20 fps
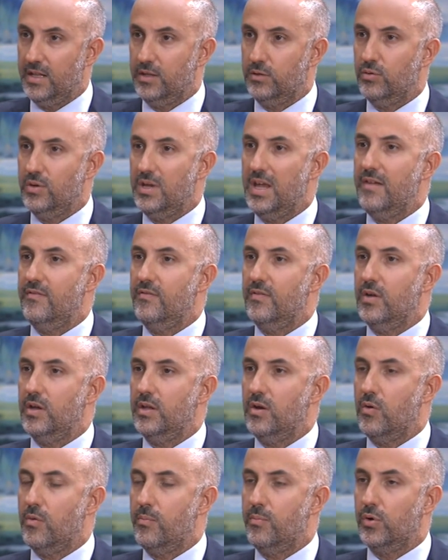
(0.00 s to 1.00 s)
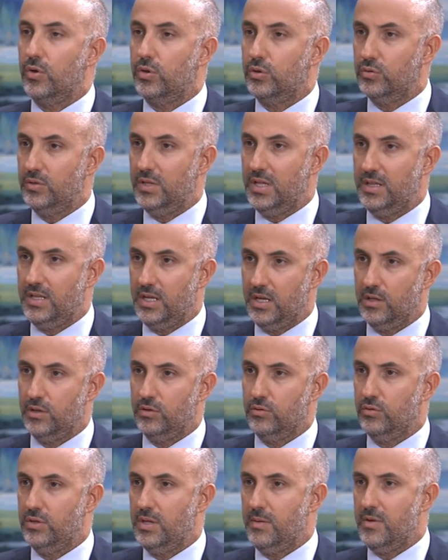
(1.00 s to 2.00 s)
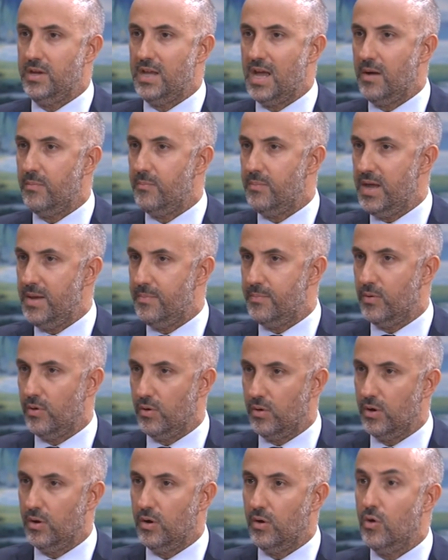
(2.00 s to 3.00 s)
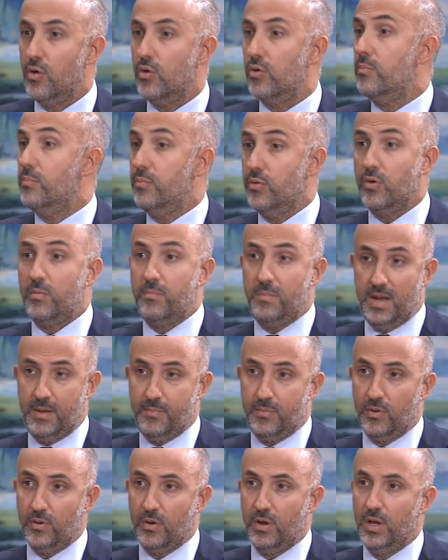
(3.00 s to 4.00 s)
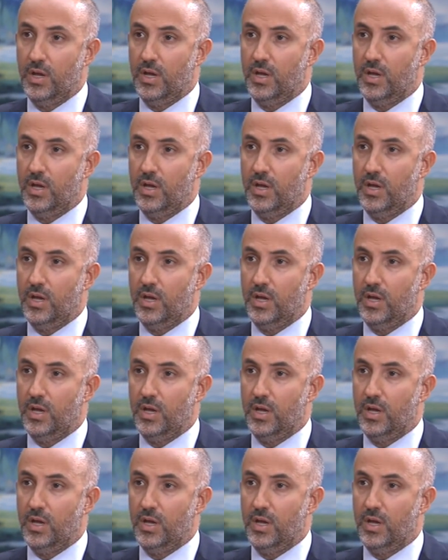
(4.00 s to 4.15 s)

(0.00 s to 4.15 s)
to give opportunity to the young people or poor people